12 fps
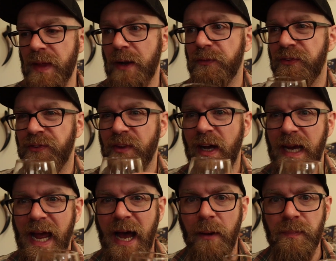That'll suck
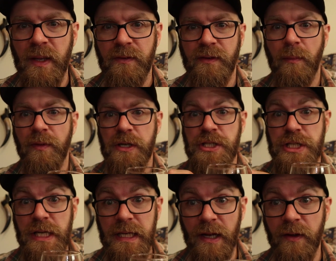out some of the
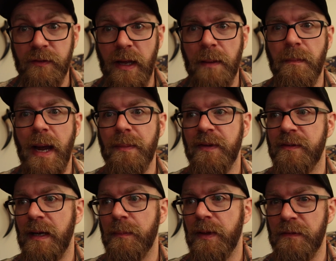chilliness and maybe
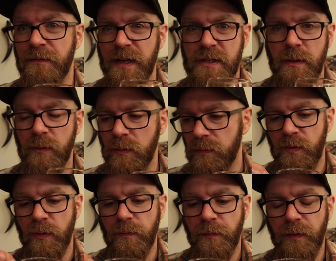some of that vegetal
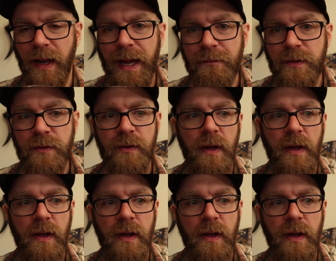sort of flavors.